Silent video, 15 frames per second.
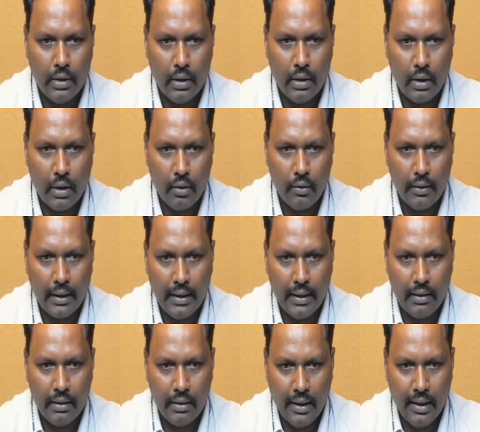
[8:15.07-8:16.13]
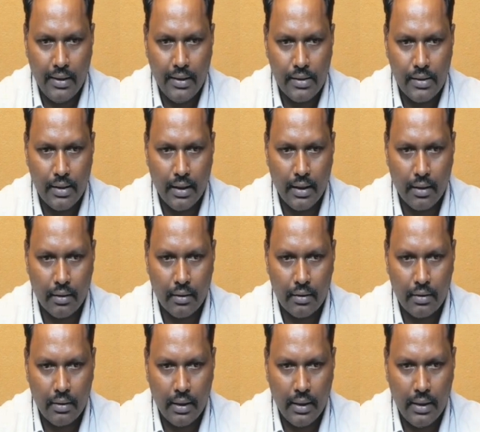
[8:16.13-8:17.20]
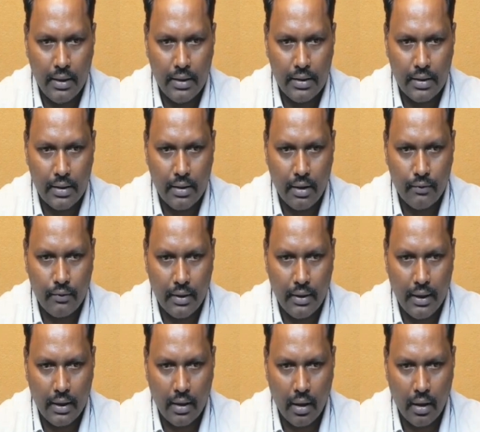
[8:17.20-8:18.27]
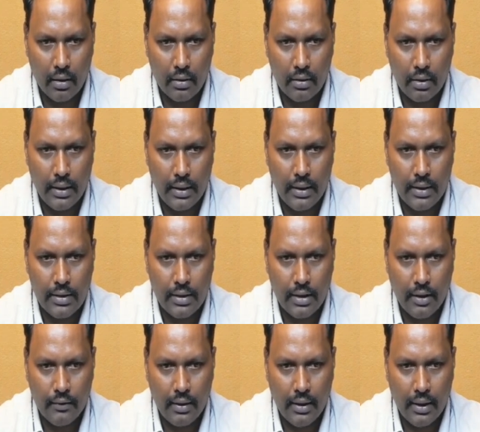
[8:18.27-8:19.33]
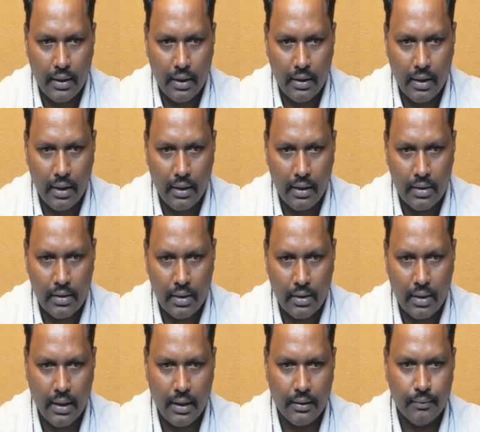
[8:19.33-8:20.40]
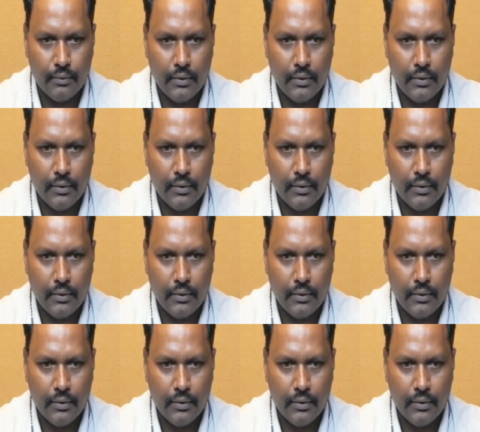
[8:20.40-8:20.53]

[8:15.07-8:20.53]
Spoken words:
Now again A is there, 3 digit of the data, then it is a 3.